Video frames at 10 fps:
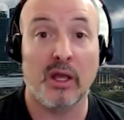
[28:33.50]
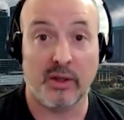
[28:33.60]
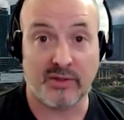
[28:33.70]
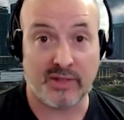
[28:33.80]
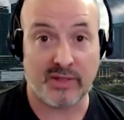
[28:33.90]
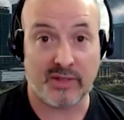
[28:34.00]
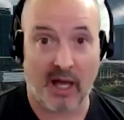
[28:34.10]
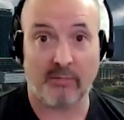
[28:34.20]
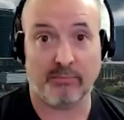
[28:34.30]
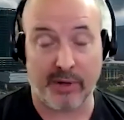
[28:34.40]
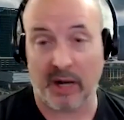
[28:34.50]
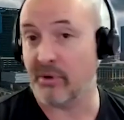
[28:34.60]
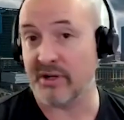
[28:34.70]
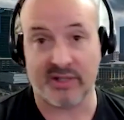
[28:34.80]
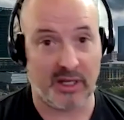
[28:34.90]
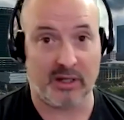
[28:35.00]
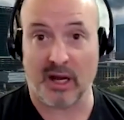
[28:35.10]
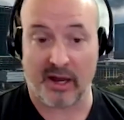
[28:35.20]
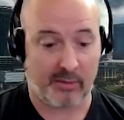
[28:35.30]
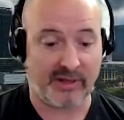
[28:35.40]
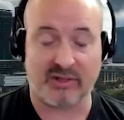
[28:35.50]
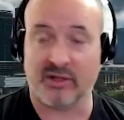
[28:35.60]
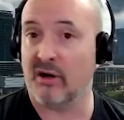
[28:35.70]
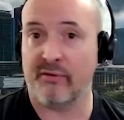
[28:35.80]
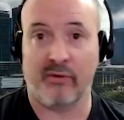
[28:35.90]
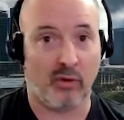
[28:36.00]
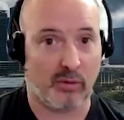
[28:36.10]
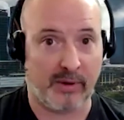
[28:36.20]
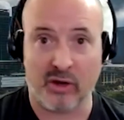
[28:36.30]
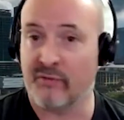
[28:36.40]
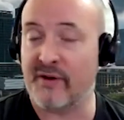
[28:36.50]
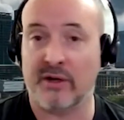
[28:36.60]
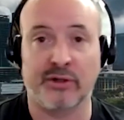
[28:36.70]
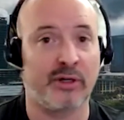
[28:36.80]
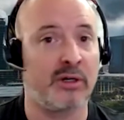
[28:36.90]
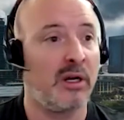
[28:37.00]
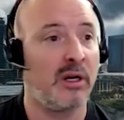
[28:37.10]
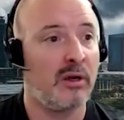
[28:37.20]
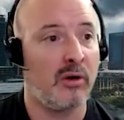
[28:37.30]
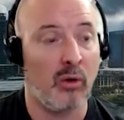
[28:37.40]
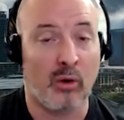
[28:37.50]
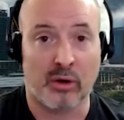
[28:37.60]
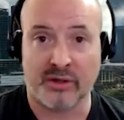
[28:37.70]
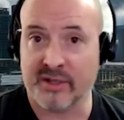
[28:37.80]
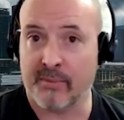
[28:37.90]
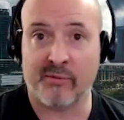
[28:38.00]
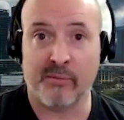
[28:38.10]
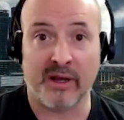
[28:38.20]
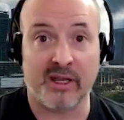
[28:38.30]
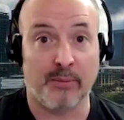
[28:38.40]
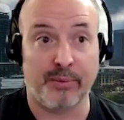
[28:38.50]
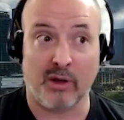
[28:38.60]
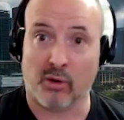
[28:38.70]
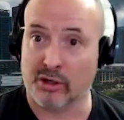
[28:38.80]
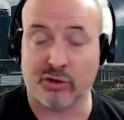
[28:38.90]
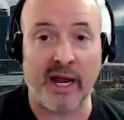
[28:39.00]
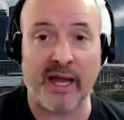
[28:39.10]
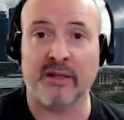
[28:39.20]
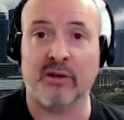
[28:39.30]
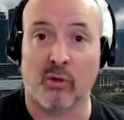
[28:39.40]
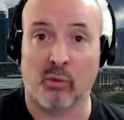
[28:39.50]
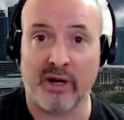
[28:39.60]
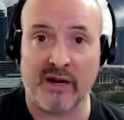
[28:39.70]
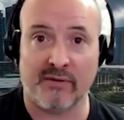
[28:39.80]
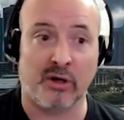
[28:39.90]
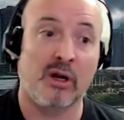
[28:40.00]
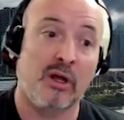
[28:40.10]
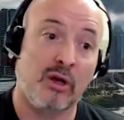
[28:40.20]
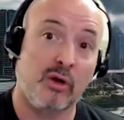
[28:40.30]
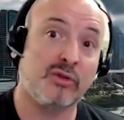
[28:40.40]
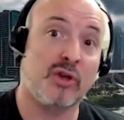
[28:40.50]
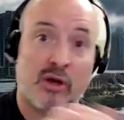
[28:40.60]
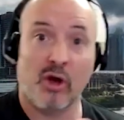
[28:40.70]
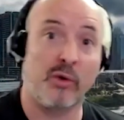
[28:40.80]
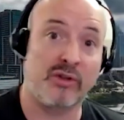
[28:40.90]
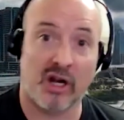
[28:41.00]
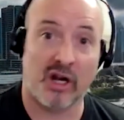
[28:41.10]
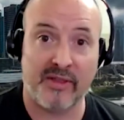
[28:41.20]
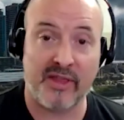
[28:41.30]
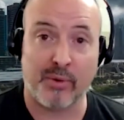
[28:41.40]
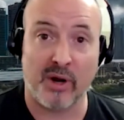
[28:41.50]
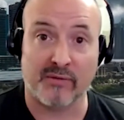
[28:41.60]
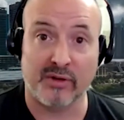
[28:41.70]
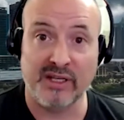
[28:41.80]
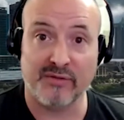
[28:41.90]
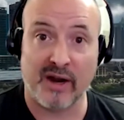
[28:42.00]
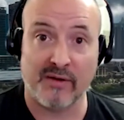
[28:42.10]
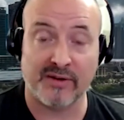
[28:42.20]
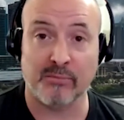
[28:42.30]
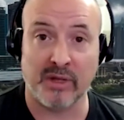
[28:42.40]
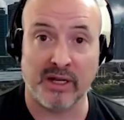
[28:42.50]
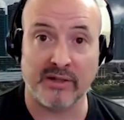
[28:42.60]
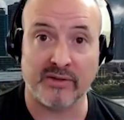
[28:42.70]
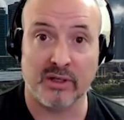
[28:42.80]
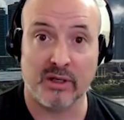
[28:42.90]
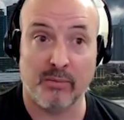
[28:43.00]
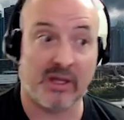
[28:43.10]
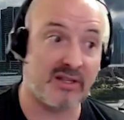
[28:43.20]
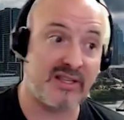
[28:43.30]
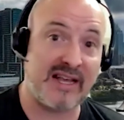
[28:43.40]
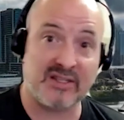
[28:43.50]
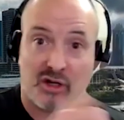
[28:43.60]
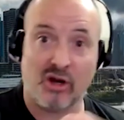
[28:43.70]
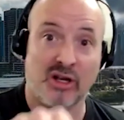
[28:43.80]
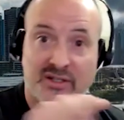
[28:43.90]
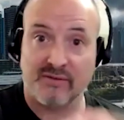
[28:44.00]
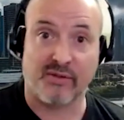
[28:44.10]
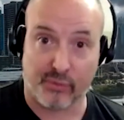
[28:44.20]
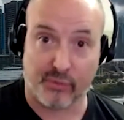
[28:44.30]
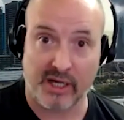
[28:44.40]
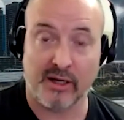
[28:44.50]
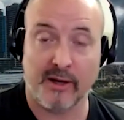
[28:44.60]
you say, "Yeah, but I'm going to send either myself or my co-founder or somebody from my company or a dragon or whatever." Who's going to go and talk about that product for at least five or ten minutes, because that's the cost of the free,